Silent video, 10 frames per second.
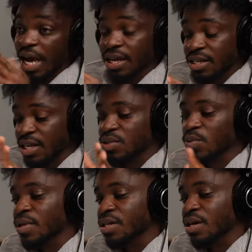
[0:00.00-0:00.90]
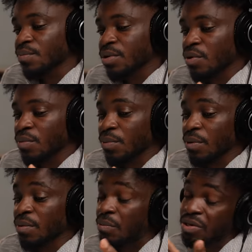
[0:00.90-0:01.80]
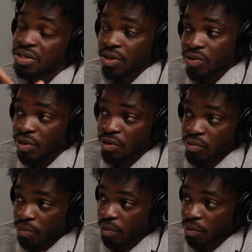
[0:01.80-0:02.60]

I guess that's when it can become a problem, which is also a good